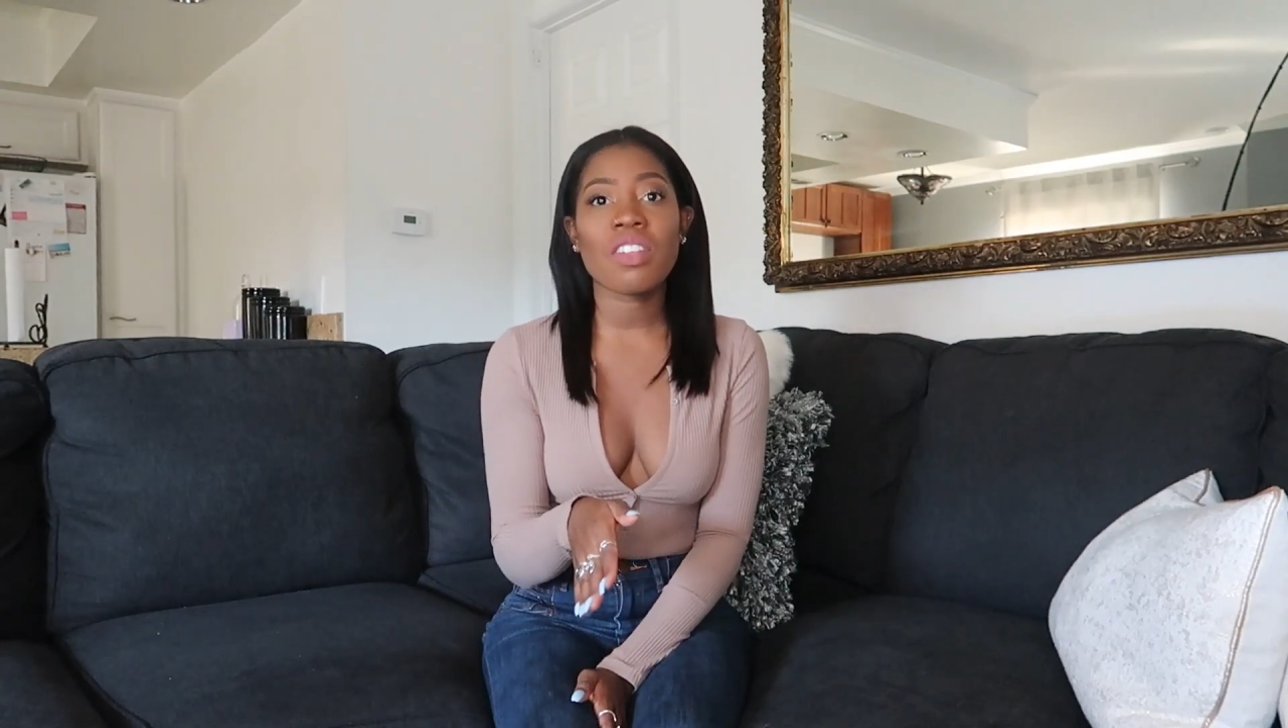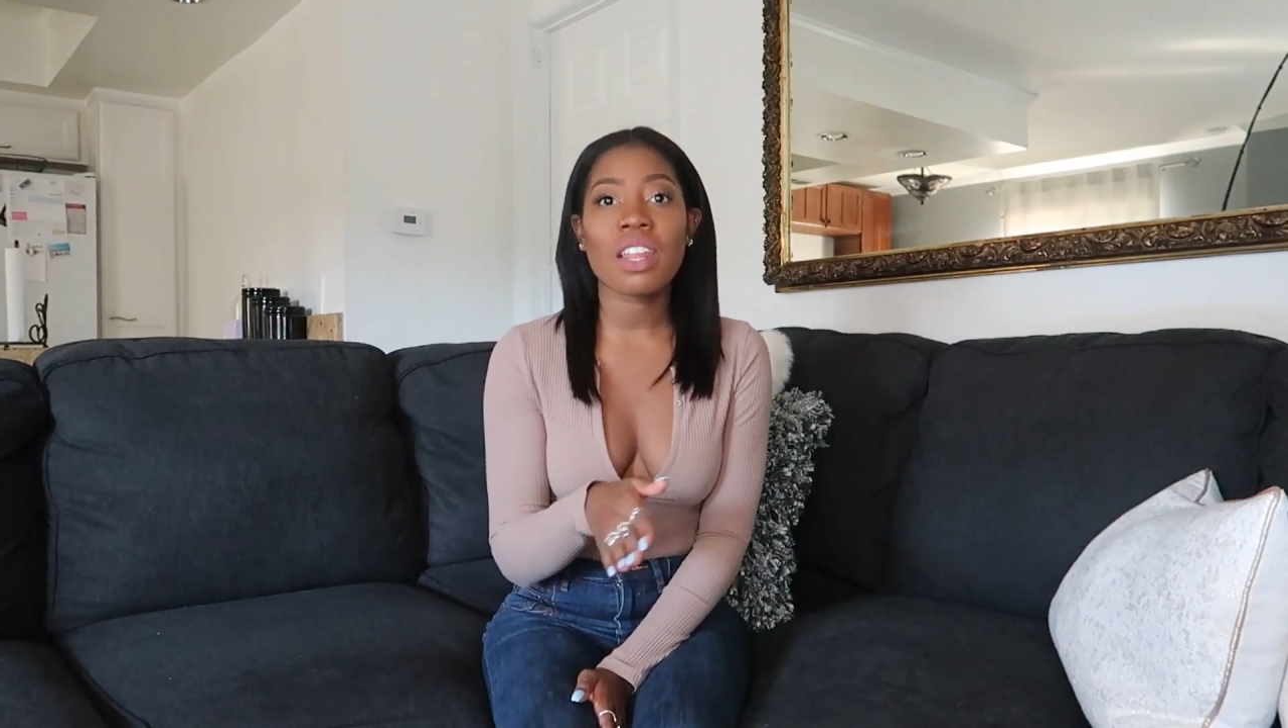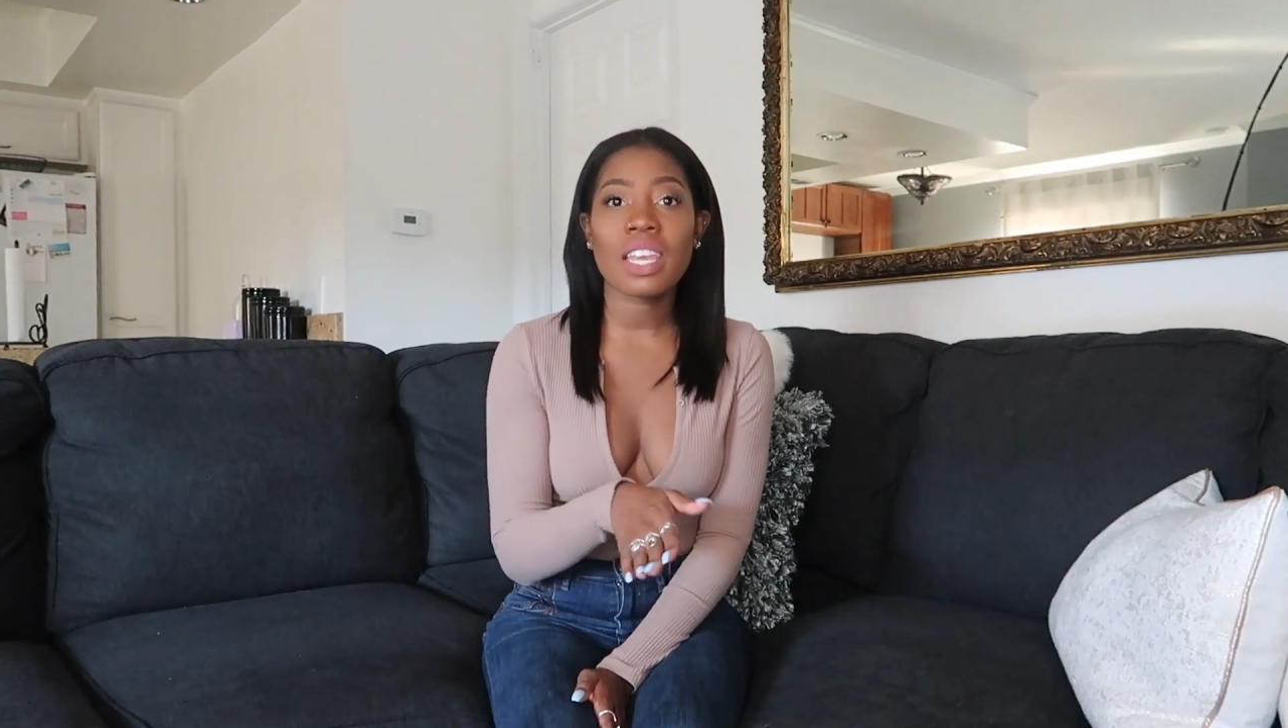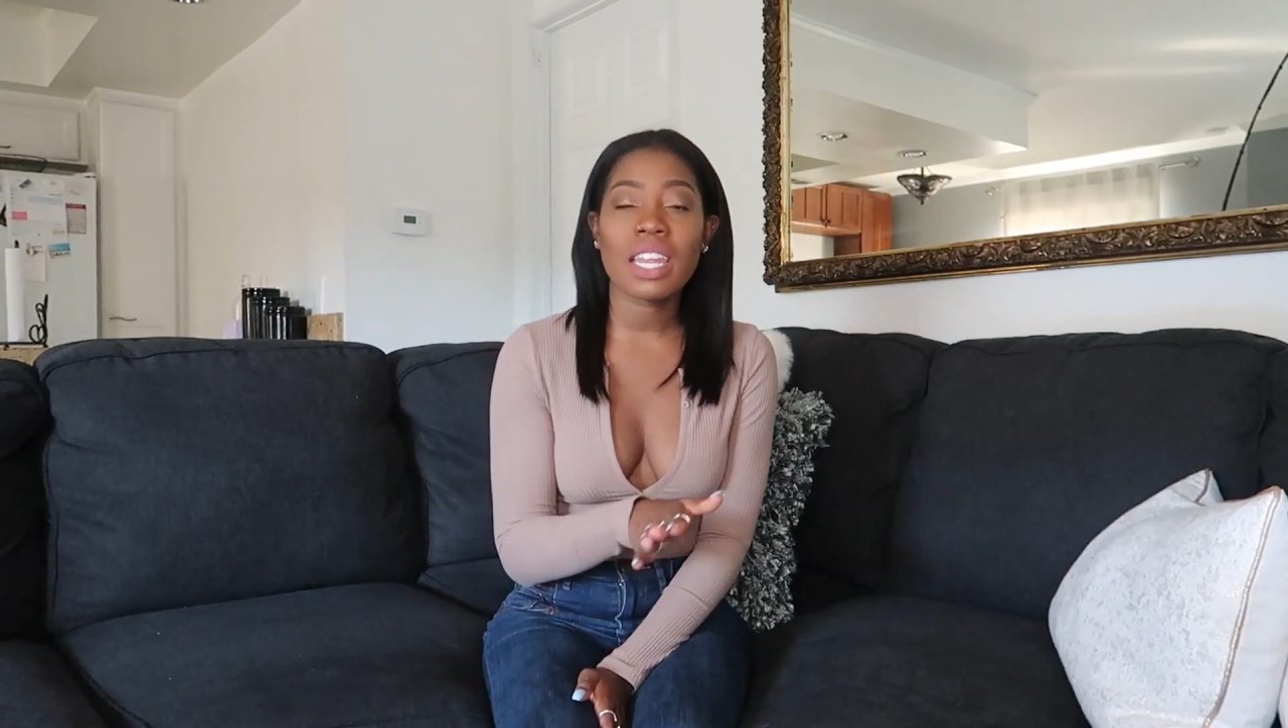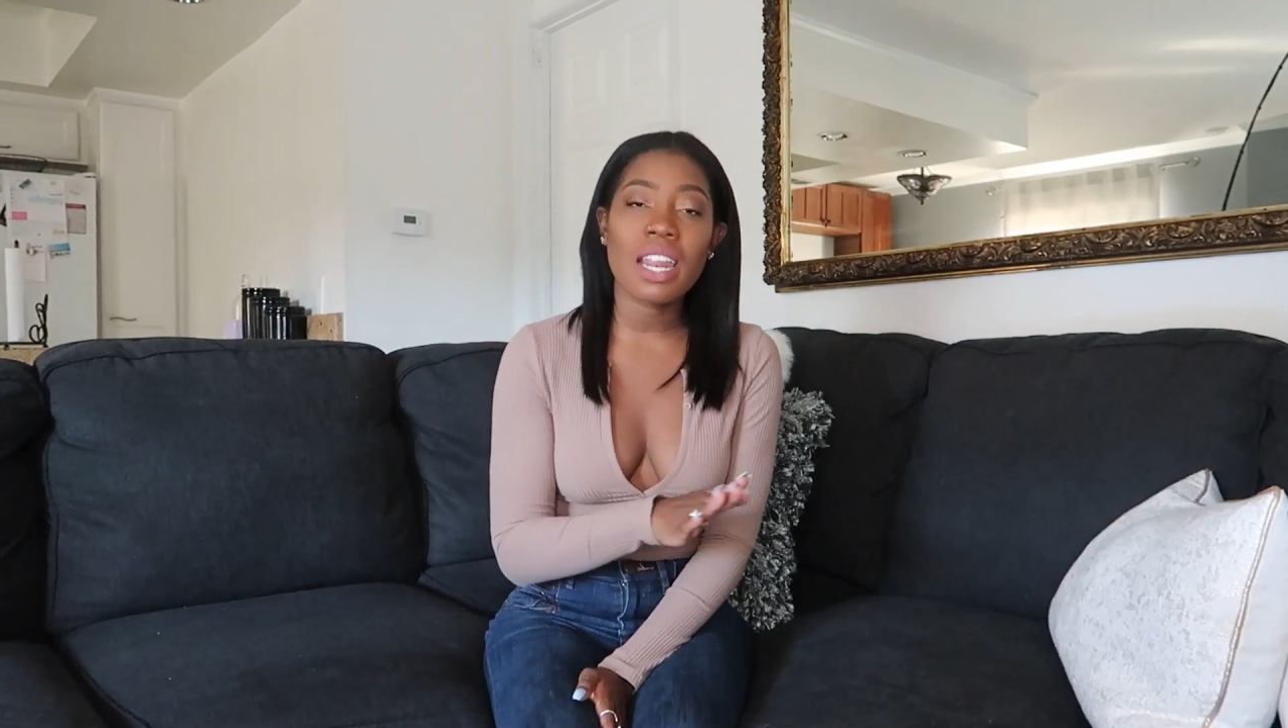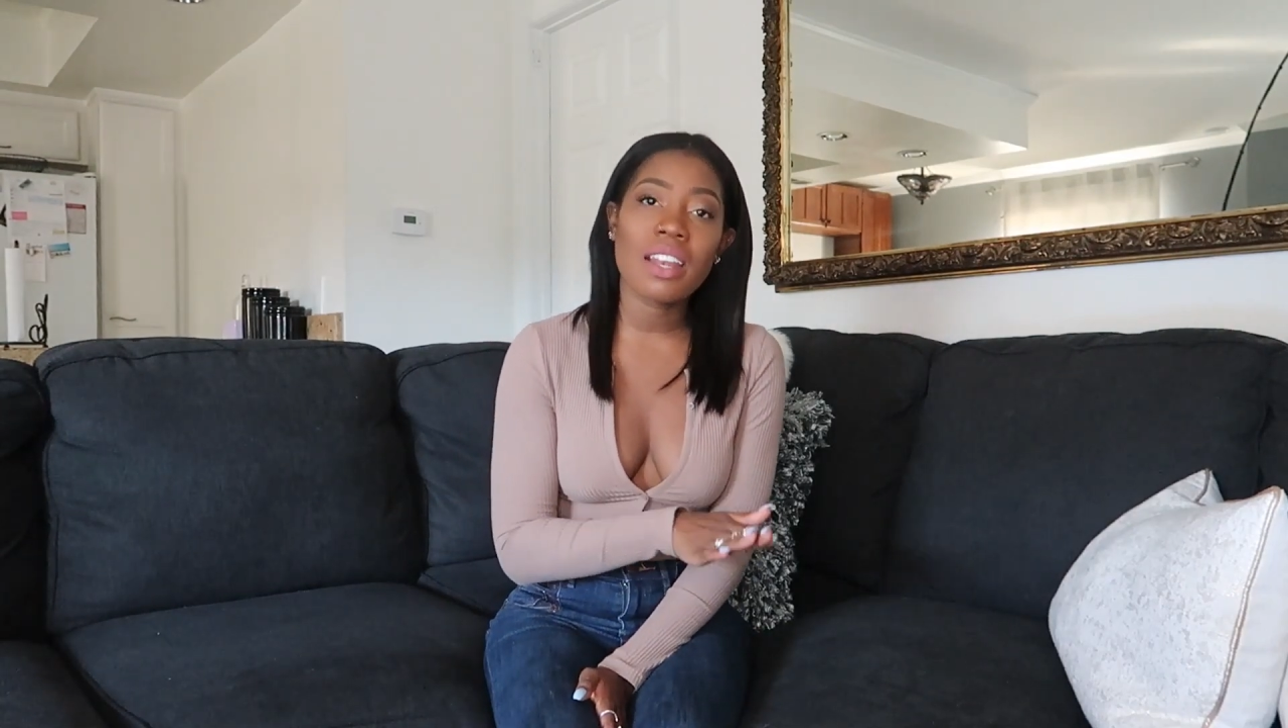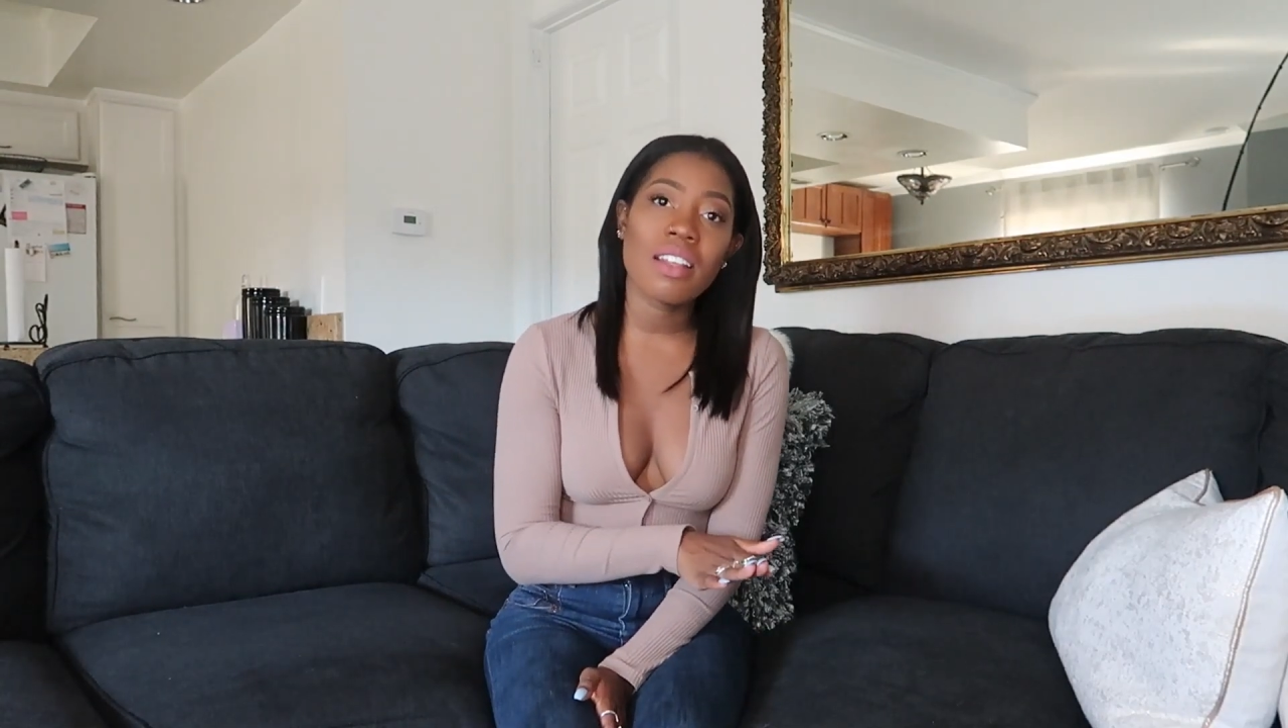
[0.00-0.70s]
selling it at a